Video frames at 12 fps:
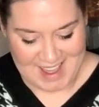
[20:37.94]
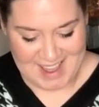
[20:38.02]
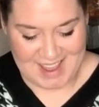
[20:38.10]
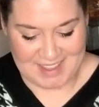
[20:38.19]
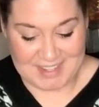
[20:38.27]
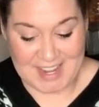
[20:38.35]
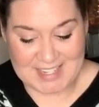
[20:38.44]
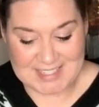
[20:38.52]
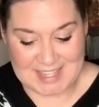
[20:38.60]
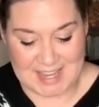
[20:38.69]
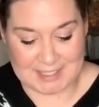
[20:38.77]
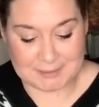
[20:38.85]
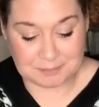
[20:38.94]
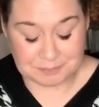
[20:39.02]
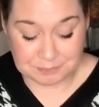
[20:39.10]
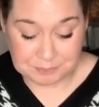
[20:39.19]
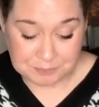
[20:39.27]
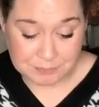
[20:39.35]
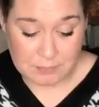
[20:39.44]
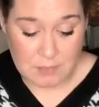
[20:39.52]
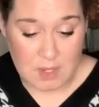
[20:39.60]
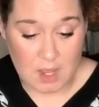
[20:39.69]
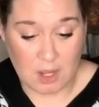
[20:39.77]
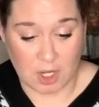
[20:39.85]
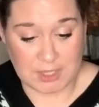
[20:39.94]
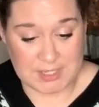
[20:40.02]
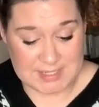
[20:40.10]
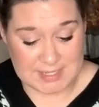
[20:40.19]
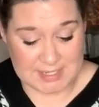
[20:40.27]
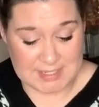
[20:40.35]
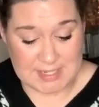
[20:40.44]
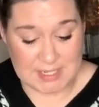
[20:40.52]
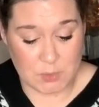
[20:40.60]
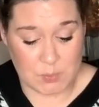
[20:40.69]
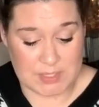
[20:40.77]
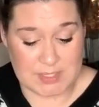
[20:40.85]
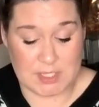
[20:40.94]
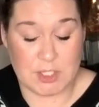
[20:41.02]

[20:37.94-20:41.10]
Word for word: uh, next thing on the 16th was this